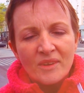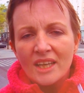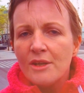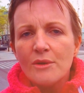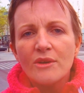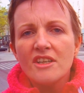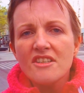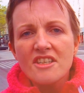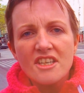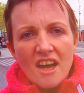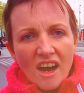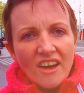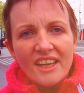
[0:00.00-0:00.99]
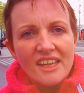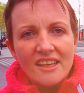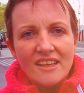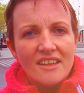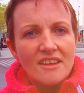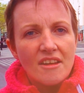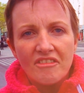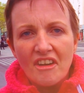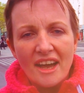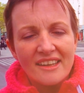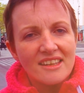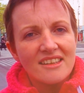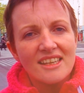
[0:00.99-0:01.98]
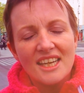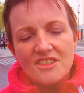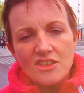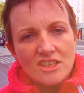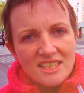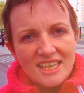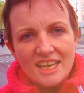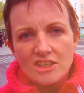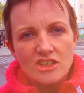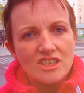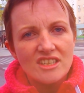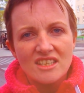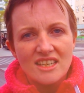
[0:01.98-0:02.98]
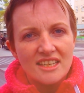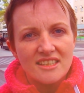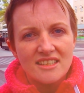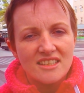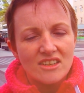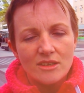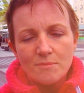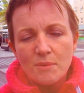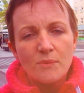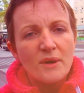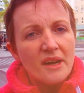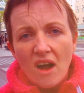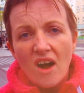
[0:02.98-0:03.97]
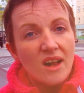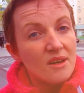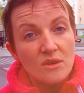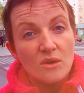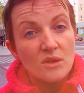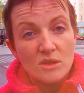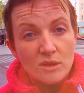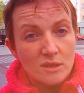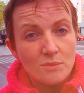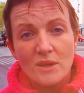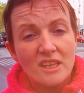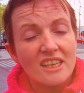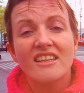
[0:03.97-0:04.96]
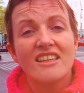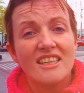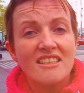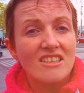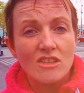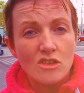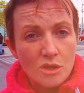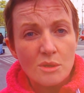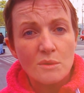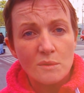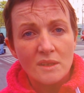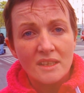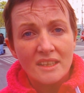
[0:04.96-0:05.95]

And you can deny the fact that the legislation is necessary, but we all know, don't we, that it isn't true.